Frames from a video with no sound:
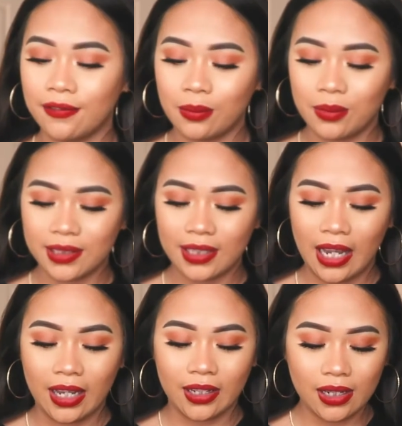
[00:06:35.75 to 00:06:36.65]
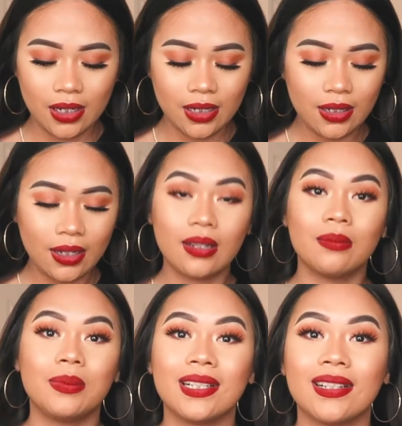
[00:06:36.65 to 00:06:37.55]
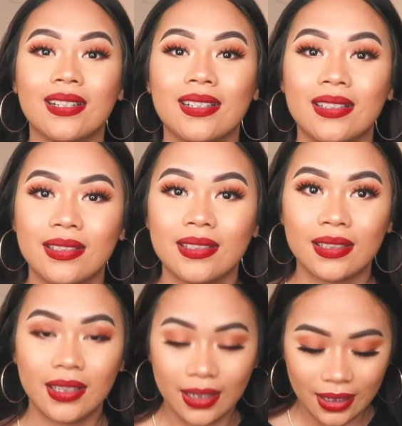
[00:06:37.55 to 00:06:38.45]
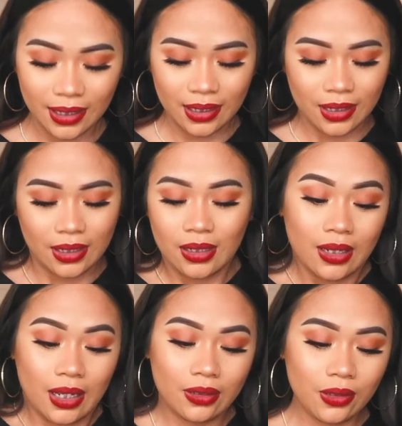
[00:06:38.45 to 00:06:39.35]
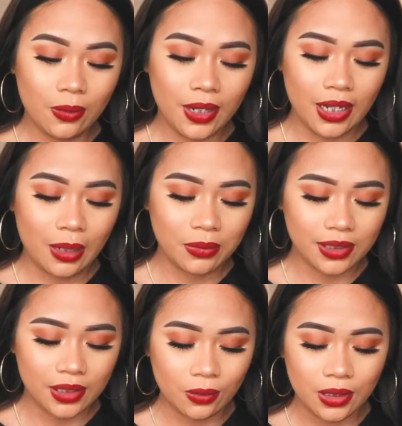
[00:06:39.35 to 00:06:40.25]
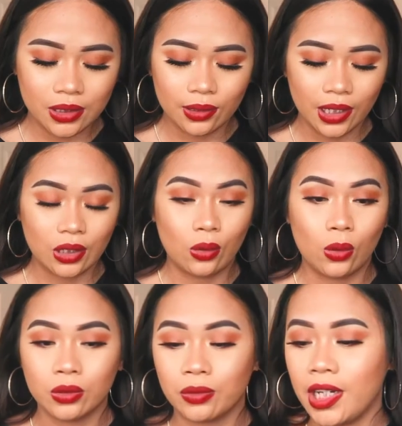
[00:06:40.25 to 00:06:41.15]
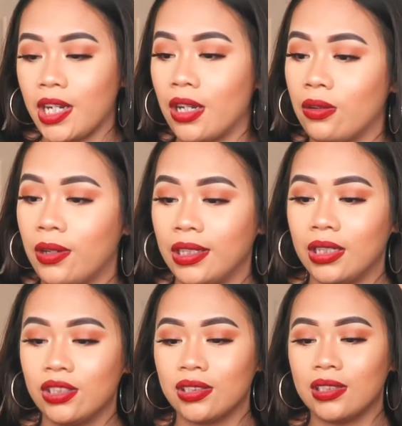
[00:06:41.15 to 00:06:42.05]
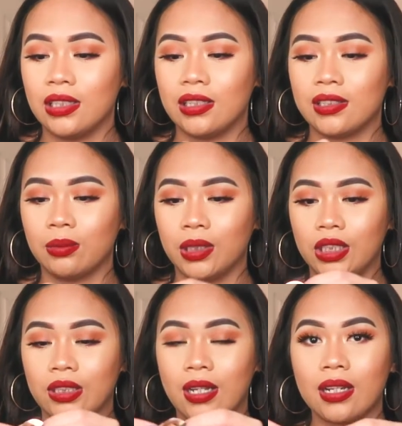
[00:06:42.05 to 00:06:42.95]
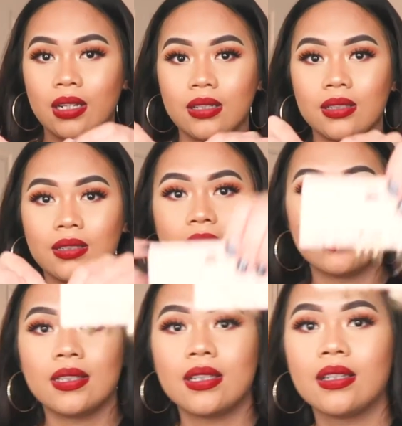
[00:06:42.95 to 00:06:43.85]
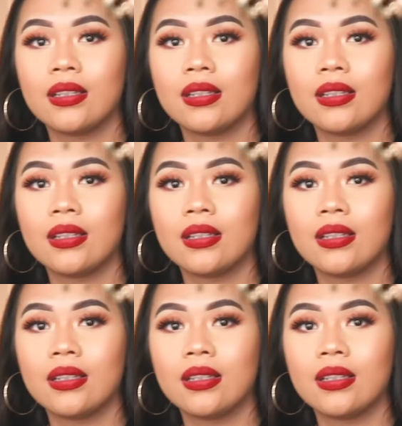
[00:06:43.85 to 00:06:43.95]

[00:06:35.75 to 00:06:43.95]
from Missguided because I don't know why. I'm just so into like gold right now and I just needed something nice.